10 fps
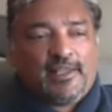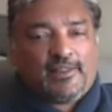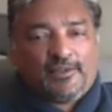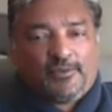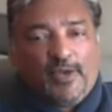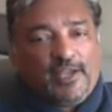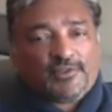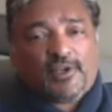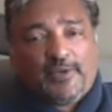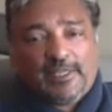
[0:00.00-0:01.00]
that I
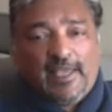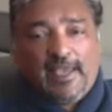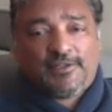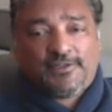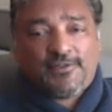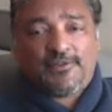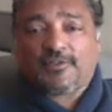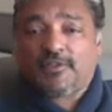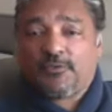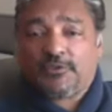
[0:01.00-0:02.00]
saw my dad do this,
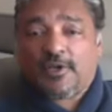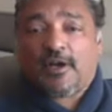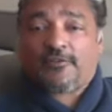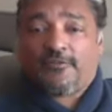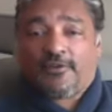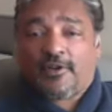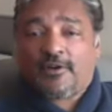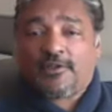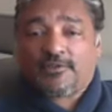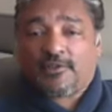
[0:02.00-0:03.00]
he would talk very
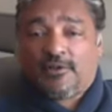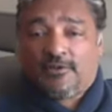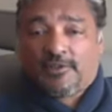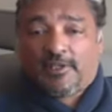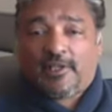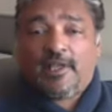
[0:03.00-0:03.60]
slowly